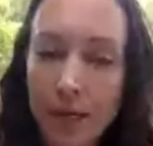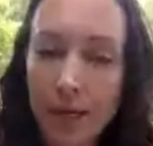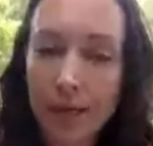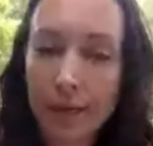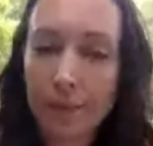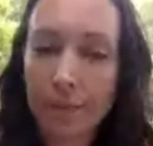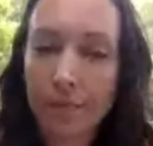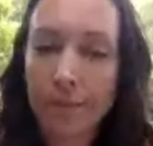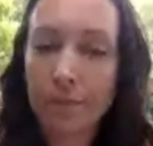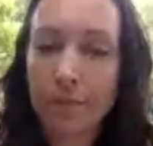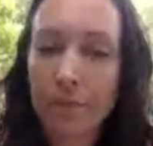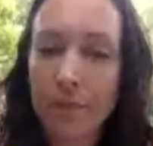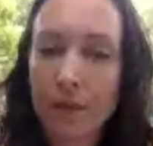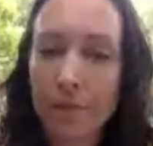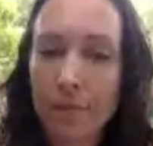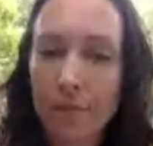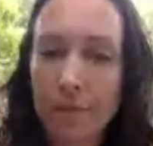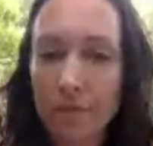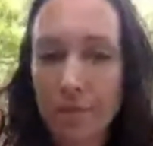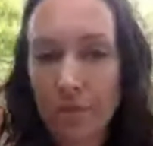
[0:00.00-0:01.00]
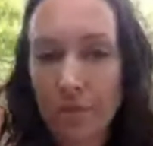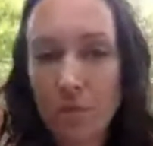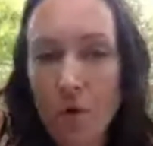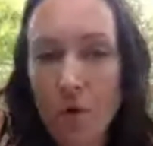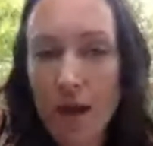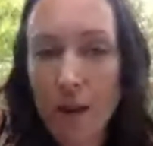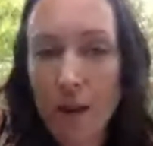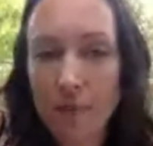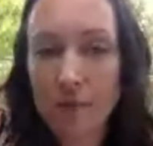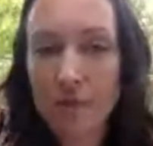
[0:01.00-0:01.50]

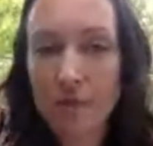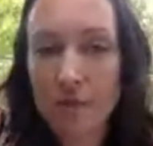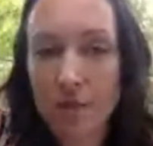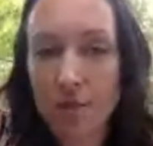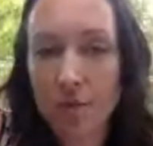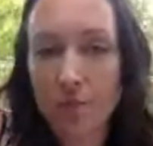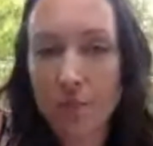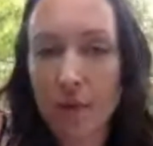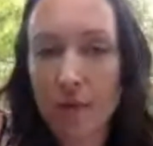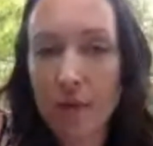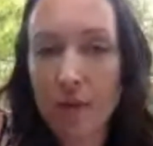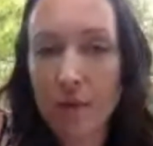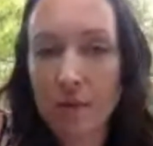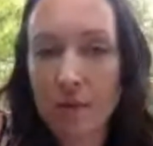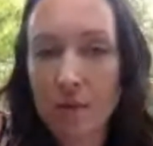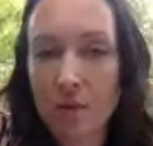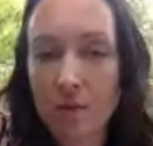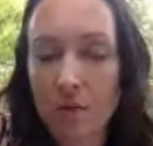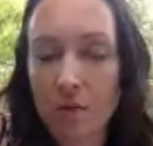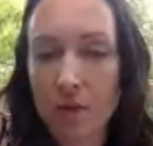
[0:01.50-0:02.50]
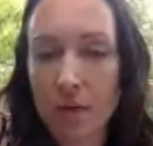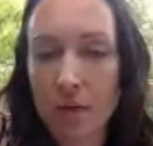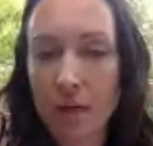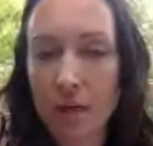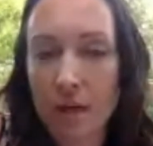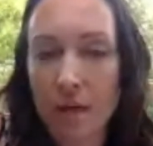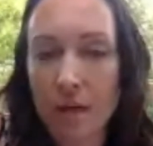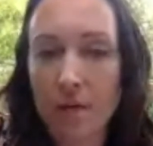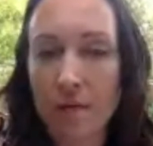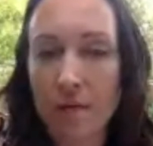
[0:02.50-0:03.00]
what apps should we then start
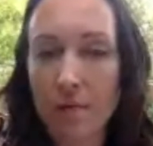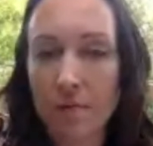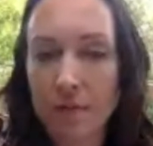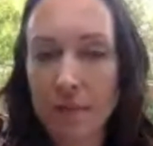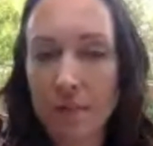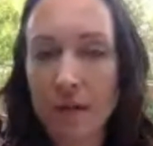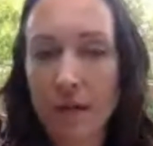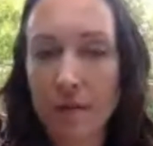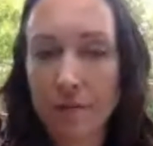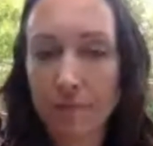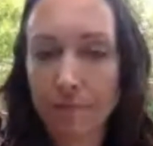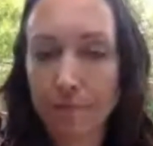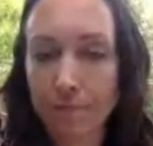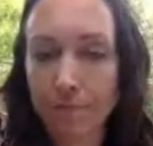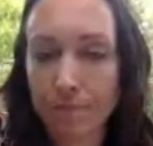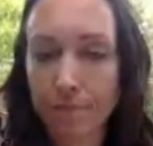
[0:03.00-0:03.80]
looking at after that?